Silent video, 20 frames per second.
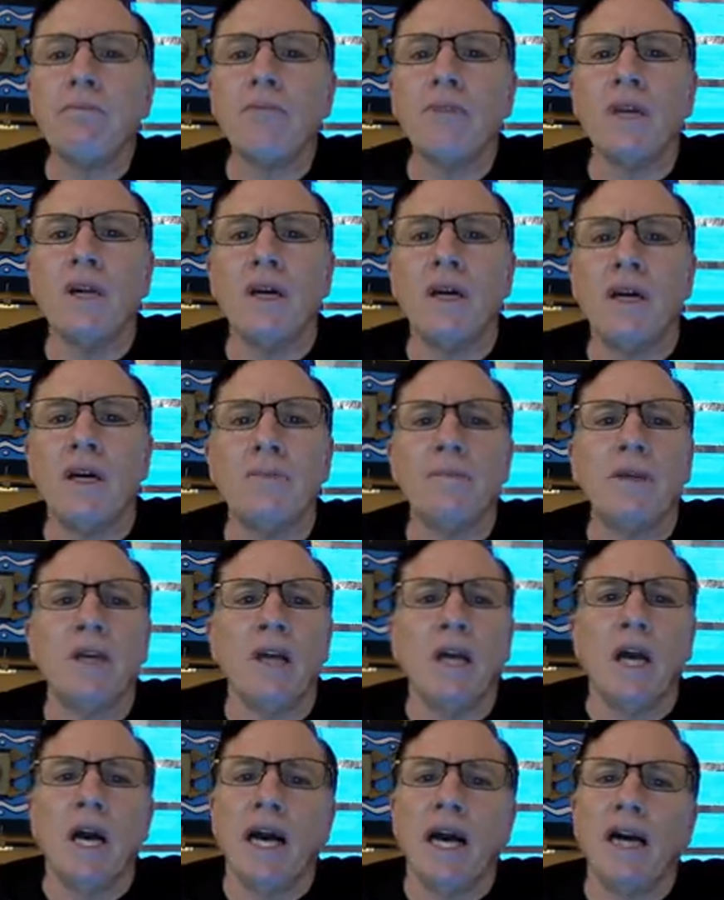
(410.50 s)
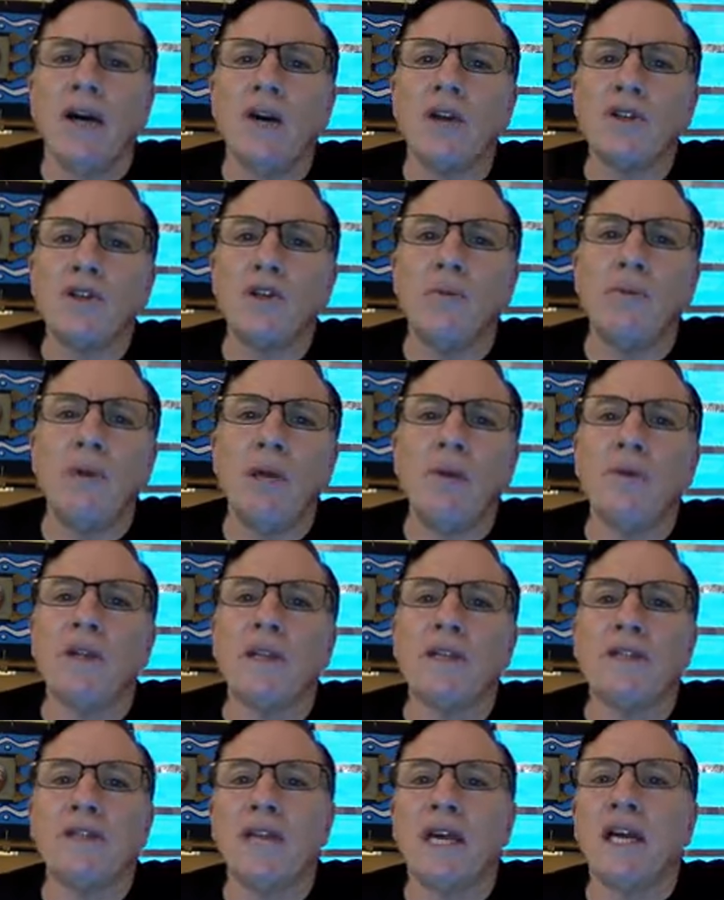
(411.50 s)
I also meet with
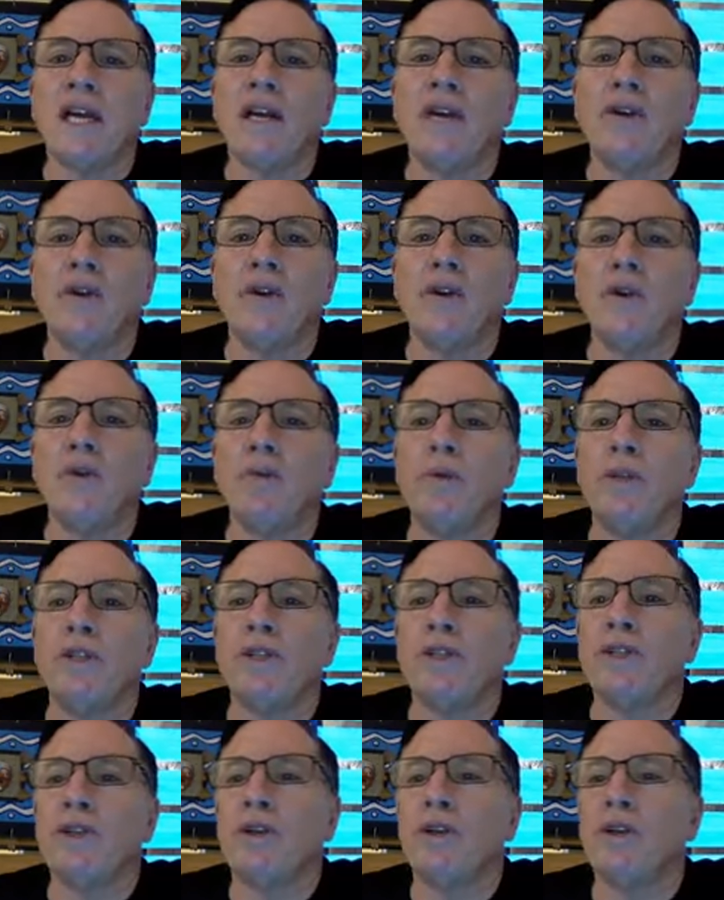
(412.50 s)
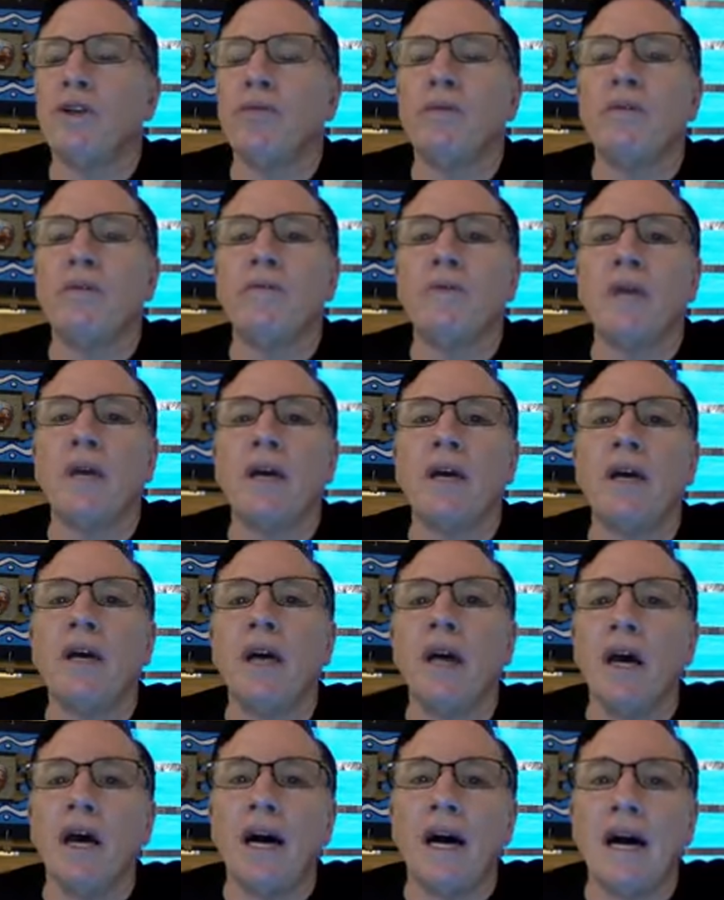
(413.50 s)
a second group, which is a group of my
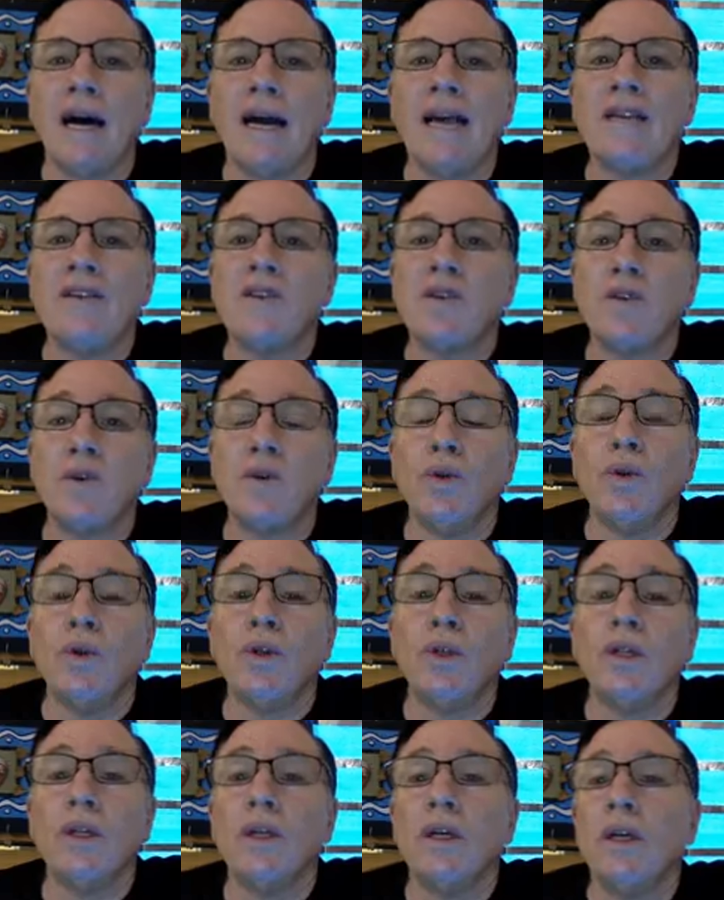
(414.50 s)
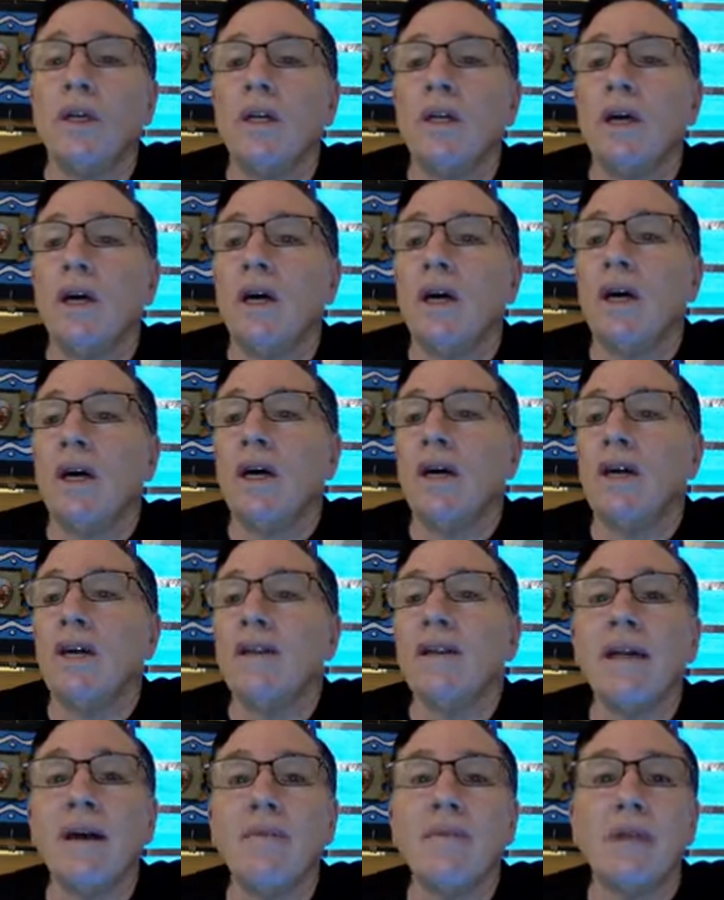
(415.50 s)
high school
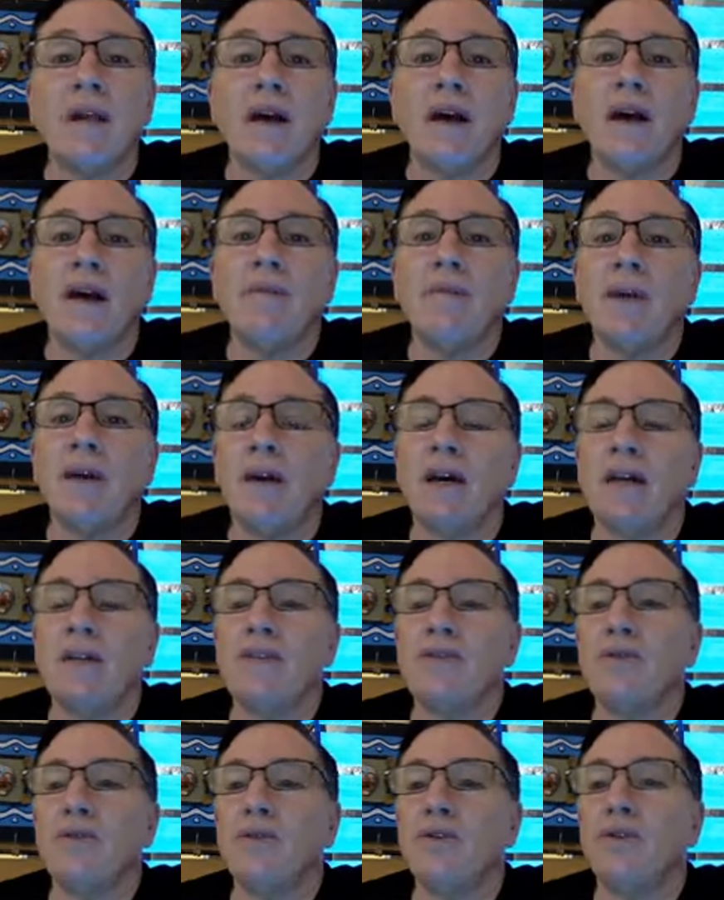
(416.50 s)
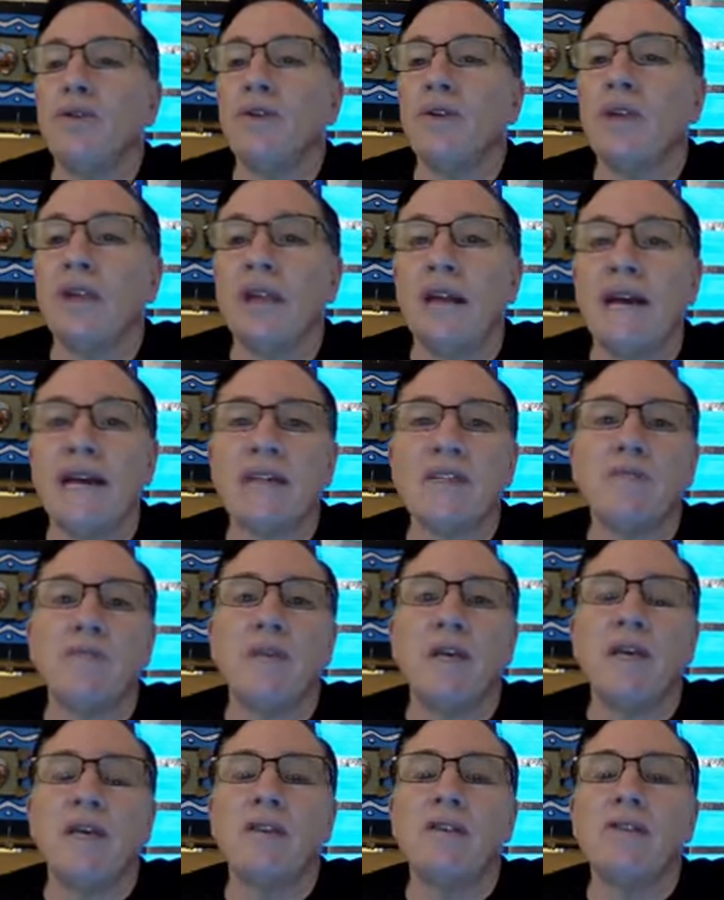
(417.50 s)
alumni, my high school
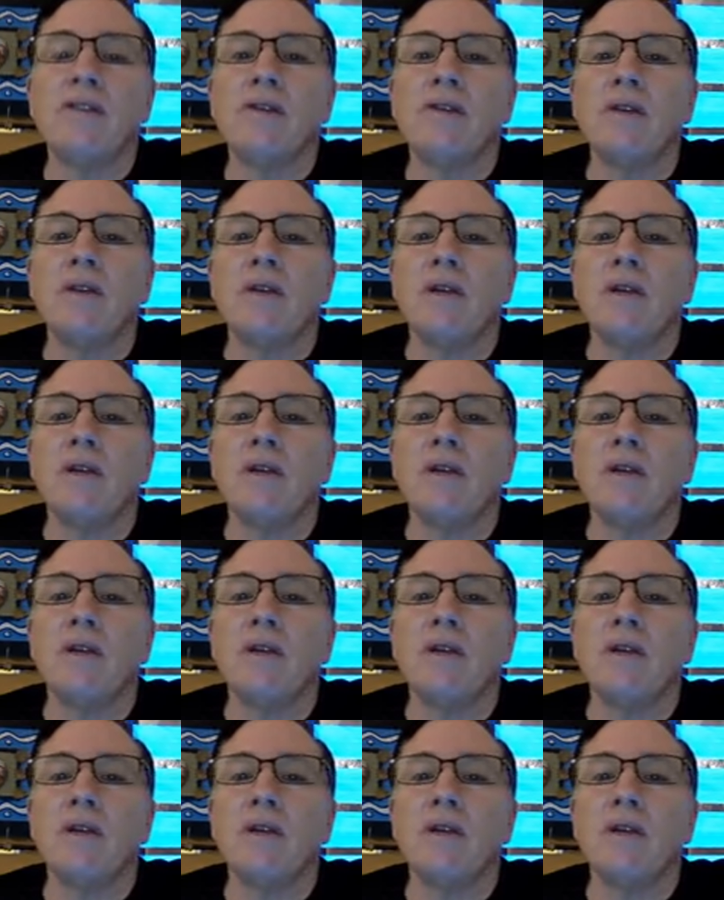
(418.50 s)
classmates.